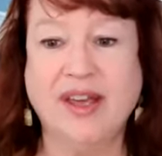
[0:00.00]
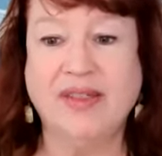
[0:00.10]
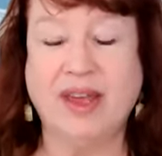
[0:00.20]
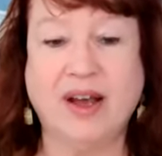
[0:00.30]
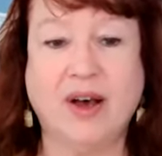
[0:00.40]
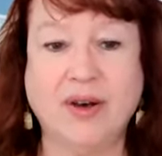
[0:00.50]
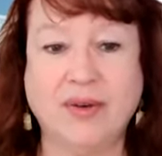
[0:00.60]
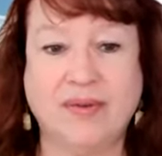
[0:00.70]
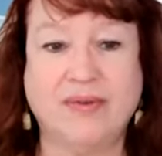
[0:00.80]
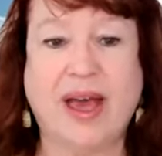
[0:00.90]
that,
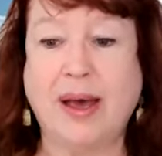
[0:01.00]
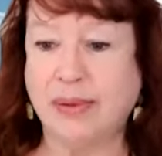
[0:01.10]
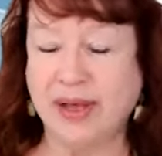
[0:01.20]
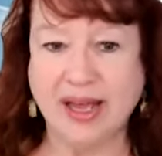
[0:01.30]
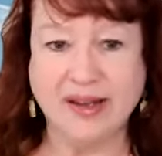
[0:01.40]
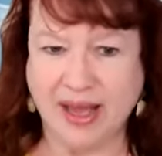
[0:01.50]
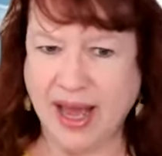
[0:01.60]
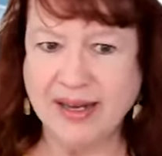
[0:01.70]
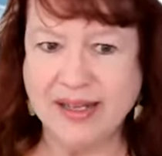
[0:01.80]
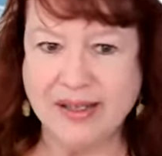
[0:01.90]
oh, that plant,
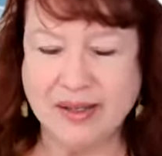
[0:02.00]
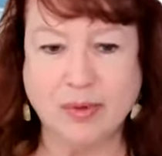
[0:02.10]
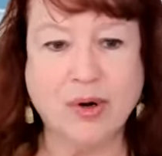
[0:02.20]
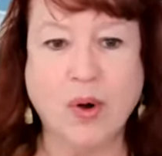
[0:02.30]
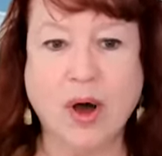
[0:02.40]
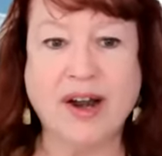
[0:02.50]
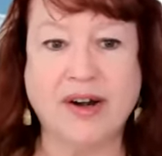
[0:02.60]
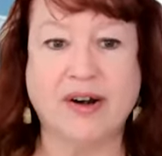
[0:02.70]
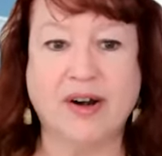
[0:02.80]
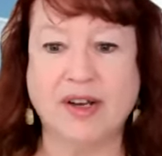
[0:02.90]
that needs more
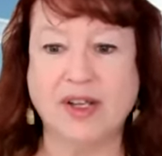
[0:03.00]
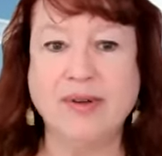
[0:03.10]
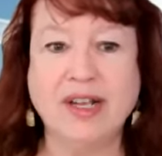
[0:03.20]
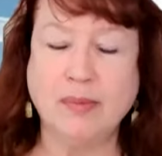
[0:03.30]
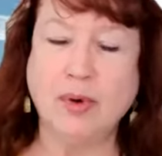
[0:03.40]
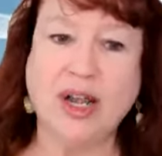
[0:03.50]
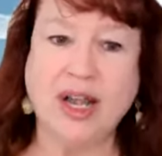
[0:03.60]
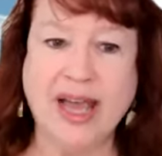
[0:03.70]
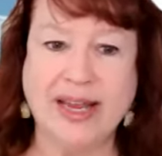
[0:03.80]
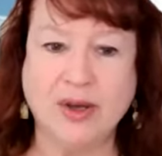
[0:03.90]
water, or you need more
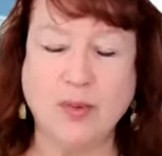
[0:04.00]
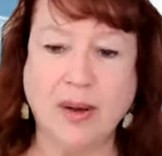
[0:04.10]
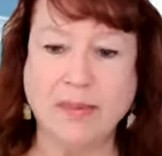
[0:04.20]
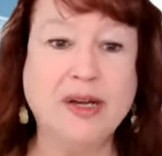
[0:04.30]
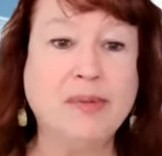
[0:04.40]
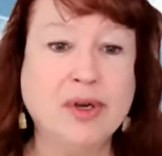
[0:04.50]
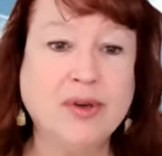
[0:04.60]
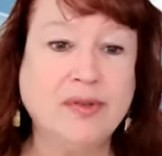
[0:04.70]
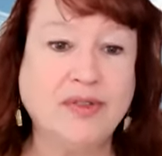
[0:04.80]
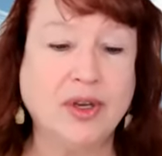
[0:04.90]
light. You want me to
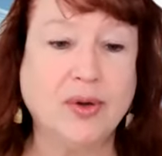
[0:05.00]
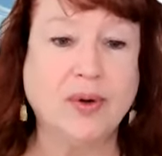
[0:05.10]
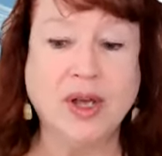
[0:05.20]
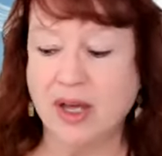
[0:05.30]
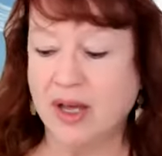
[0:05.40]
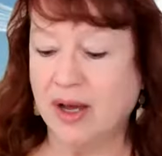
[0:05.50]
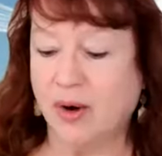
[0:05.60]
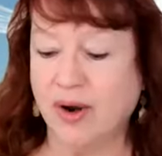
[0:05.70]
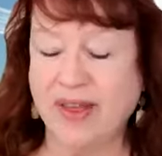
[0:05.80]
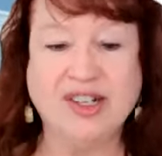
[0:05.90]
move you,
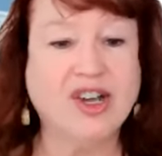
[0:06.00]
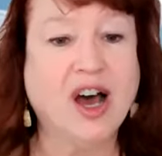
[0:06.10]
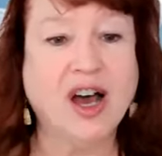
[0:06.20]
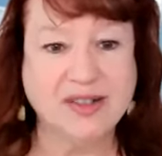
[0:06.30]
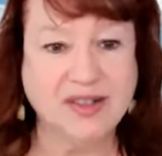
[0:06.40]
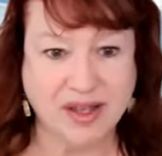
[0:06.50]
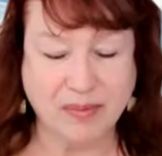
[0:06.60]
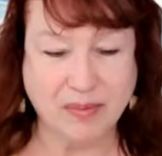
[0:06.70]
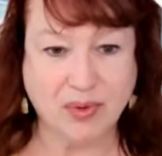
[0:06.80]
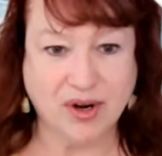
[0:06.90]
or they talk to
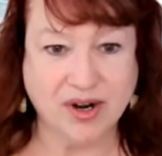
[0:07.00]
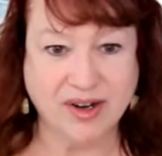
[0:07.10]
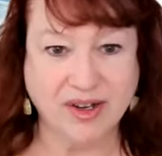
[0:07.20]
them more.